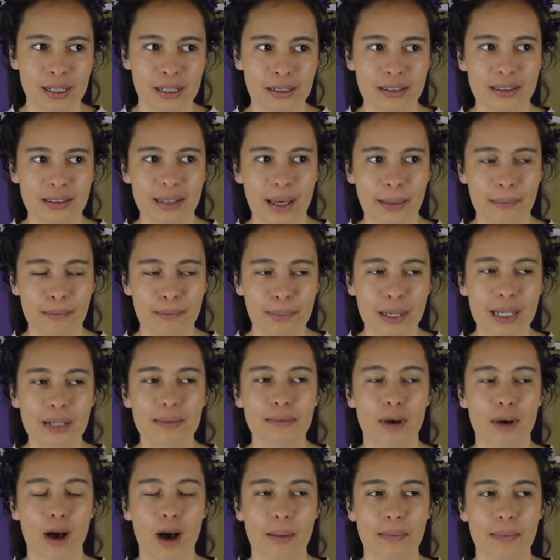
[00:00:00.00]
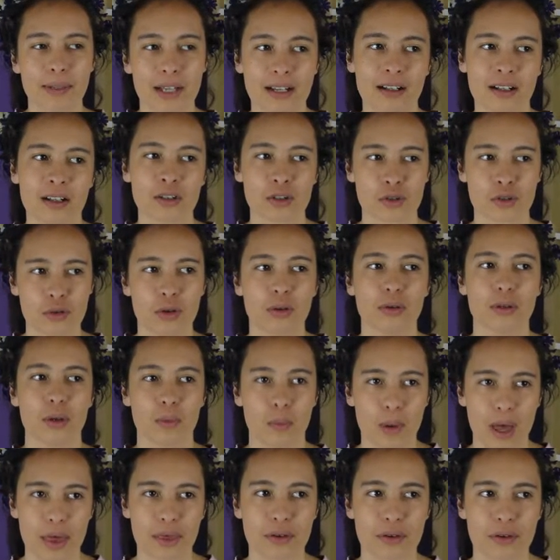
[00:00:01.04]
That Big Mom can control the
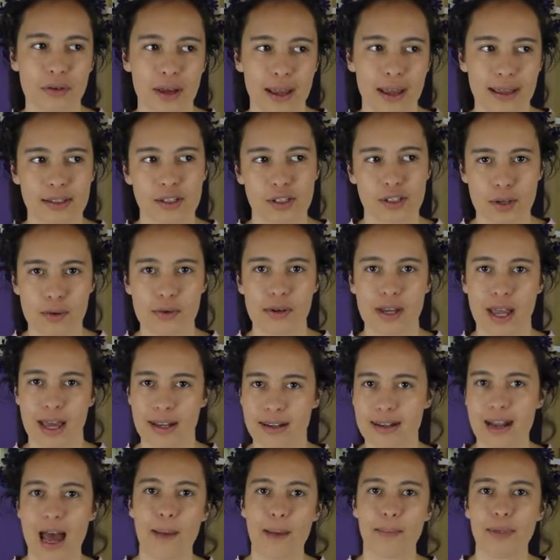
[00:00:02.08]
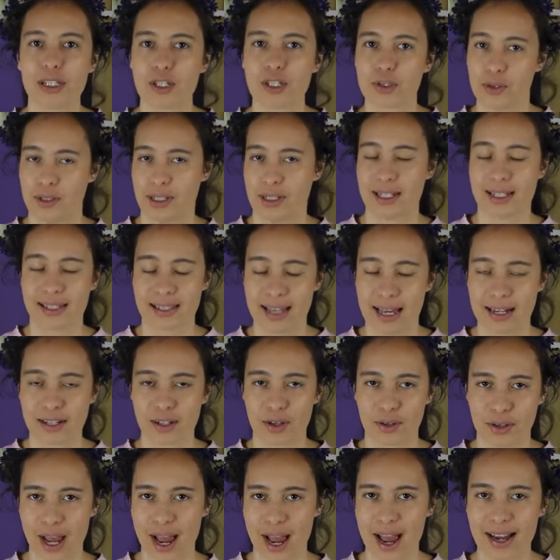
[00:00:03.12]
weather and so can Nami to an extent,
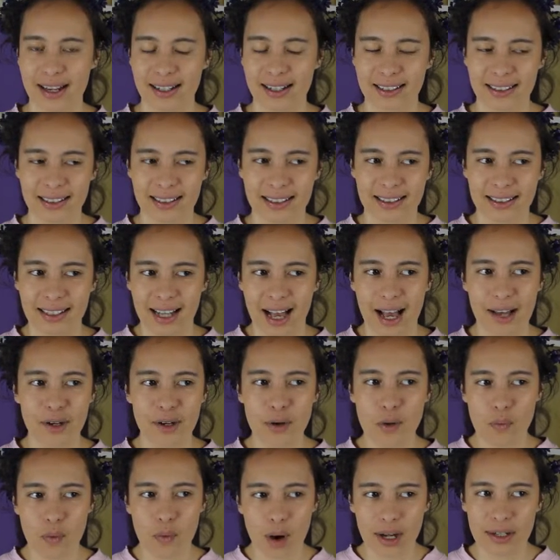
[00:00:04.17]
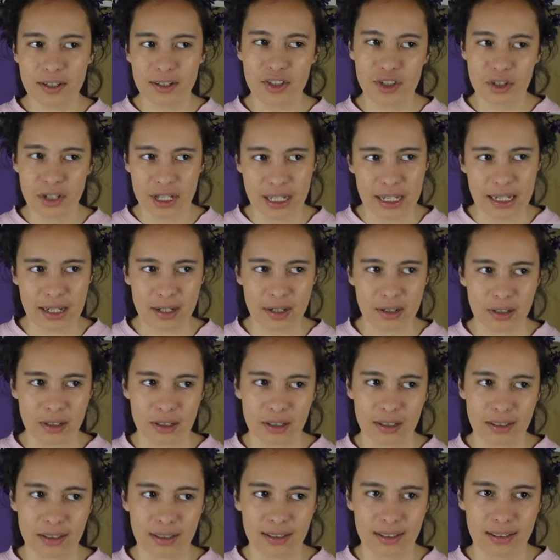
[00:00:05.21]
okay? I don't want to
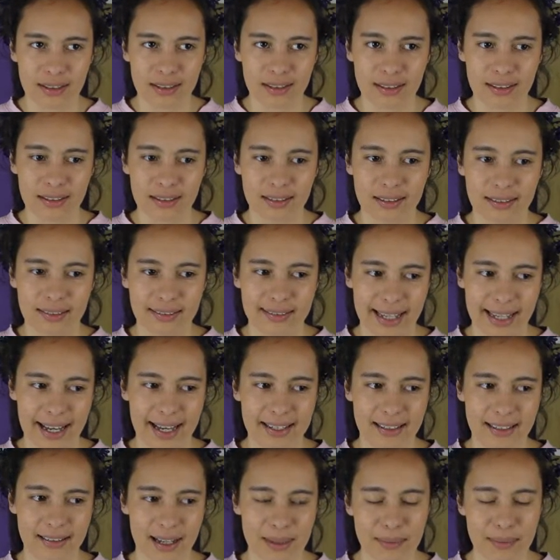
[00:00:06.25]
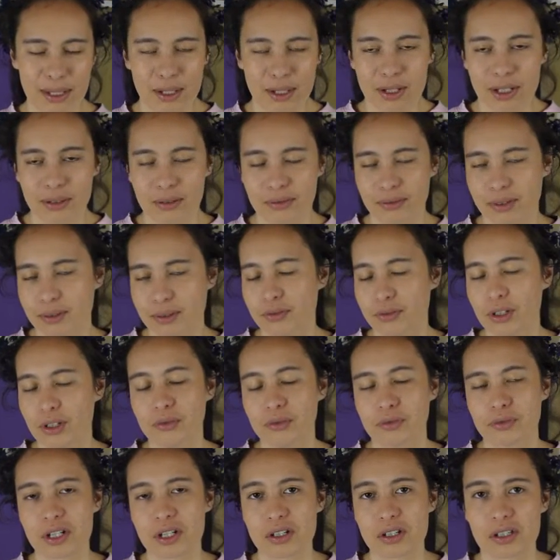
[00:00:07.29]
hear that. I mean, you can feel
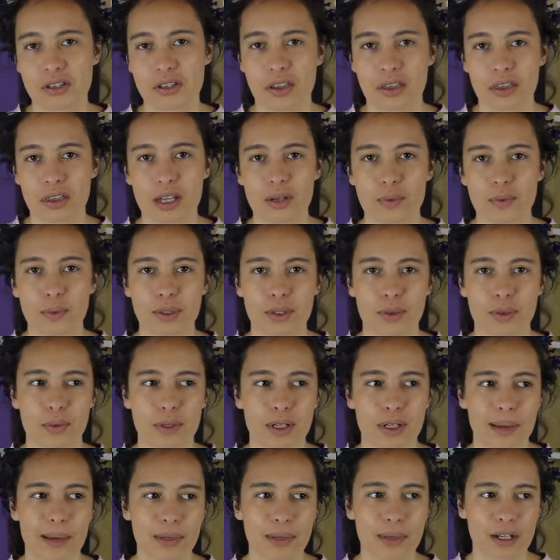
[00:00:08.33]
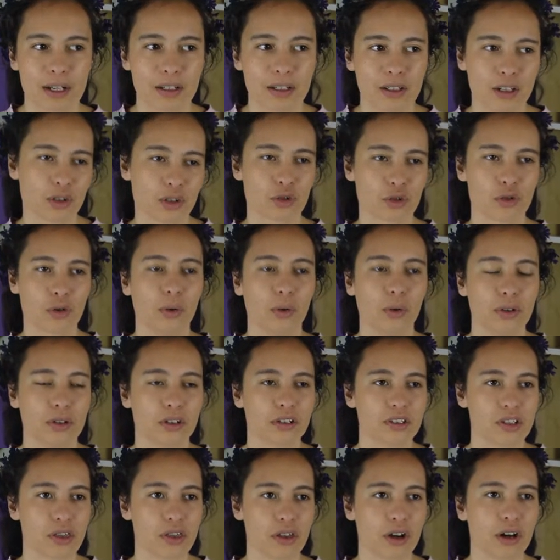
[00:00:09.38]
free to think what you will. I'm not gonna control
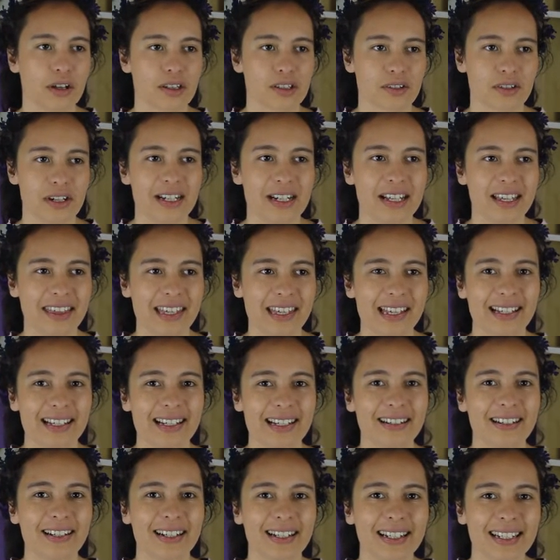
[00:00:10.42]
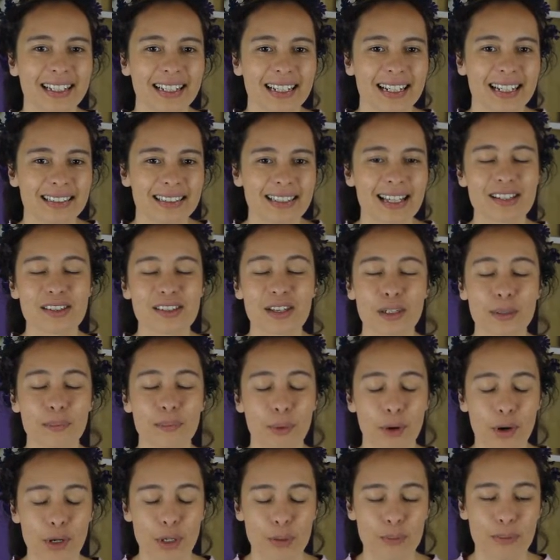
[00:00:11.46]
your thoughts or anything here. That's not the
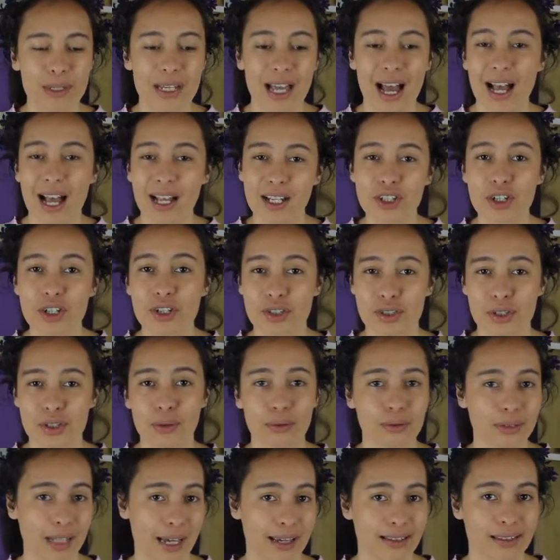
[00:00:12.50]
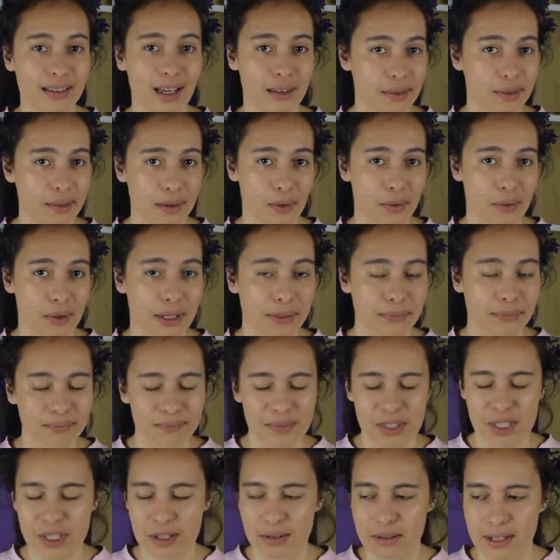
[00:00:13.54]
point of me. I just don't like that theory.
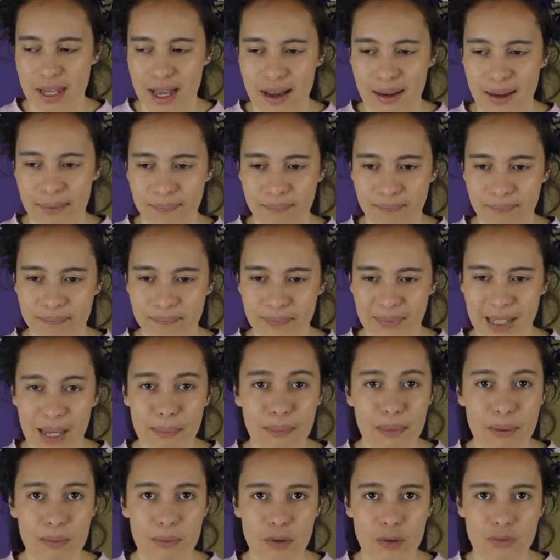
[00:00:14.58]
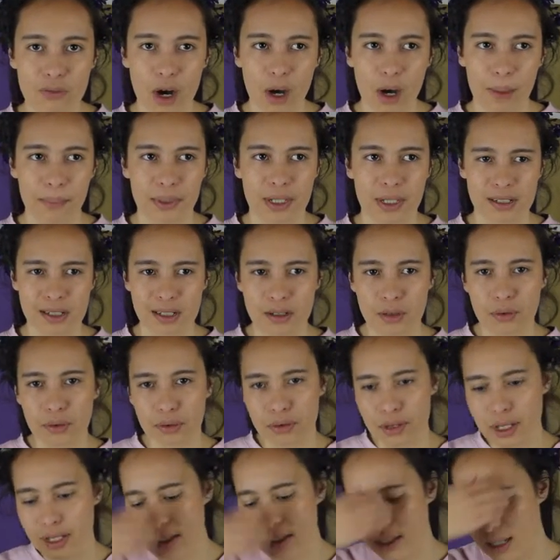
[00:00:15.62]
So yeah. Let me move on because I don't
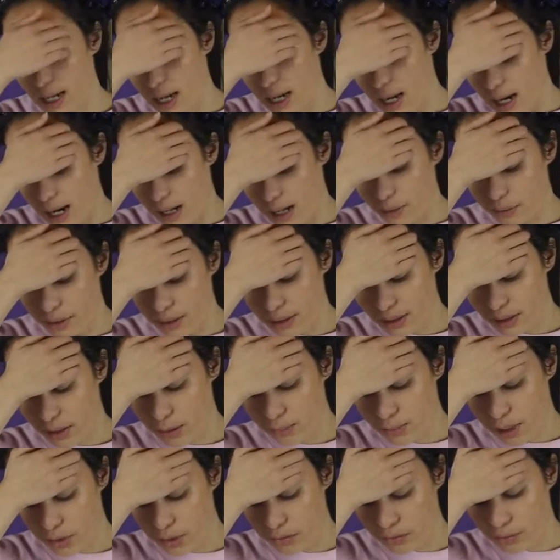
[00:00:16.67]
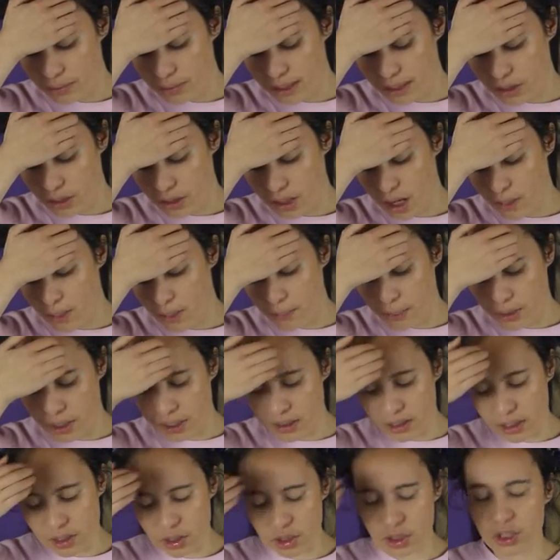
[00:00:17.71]
think there's much for me to talk about because
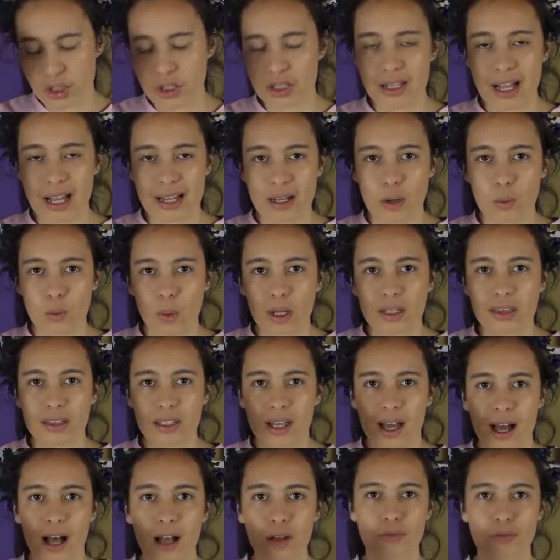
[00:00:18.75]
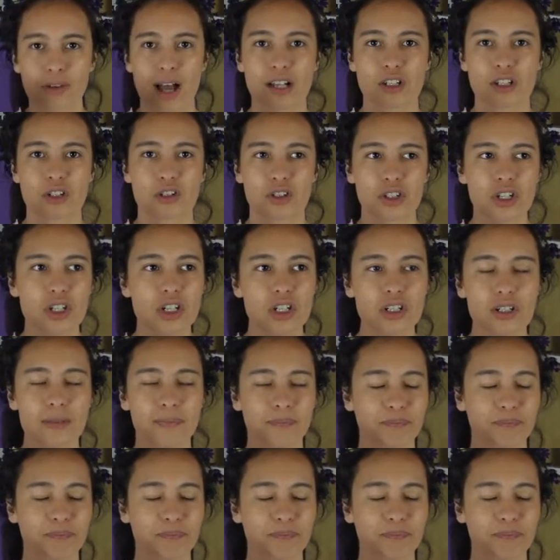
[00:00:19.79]
it's just like a what the hell factor. See,